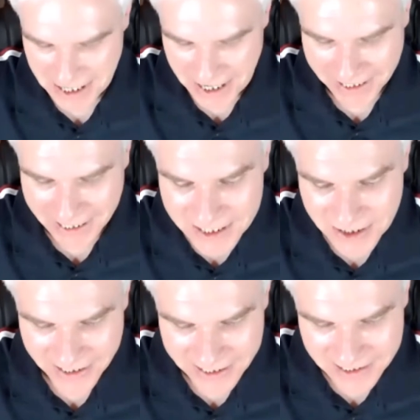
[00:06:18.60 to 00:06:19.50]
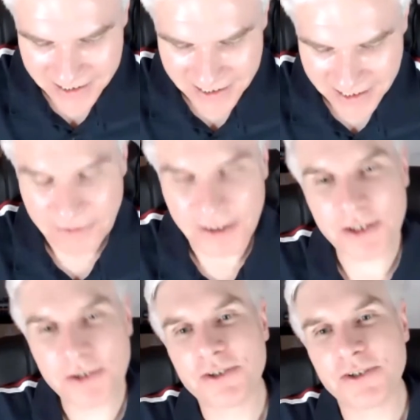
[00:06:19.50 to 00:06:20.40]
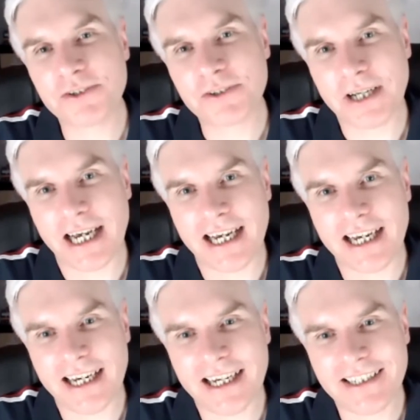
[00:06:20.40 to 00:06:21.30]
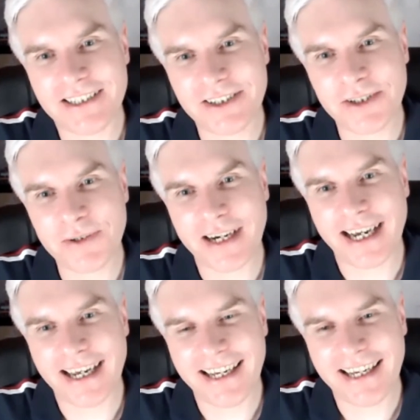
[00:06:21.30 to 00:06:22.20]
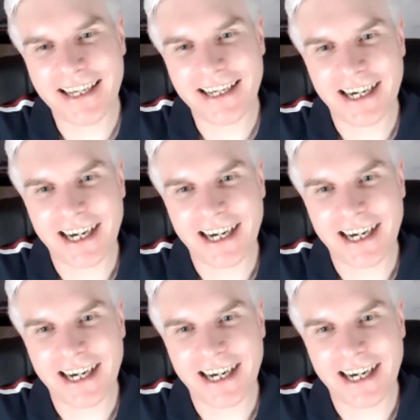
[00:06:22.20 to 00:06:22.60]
And lastly, if you could do a